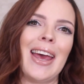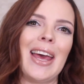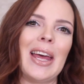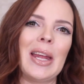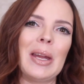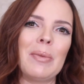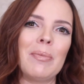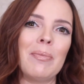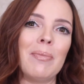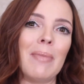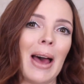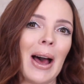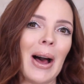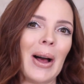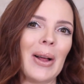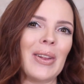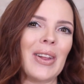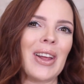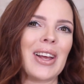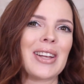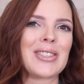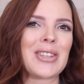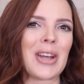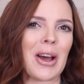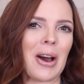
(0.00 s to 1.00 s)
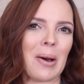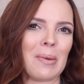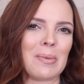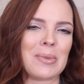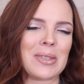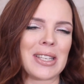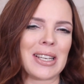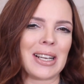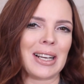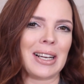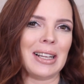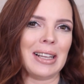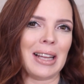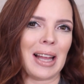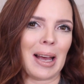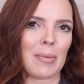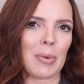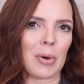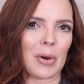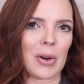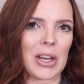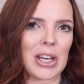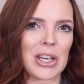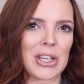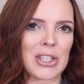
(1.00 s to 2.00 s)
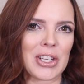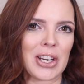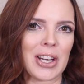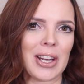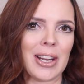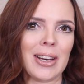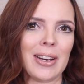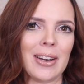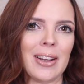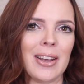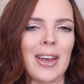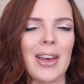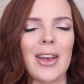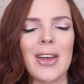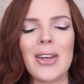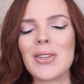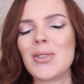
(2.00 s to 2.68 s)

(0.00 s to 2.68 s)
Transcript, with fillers: and Mel Thompson collaboration.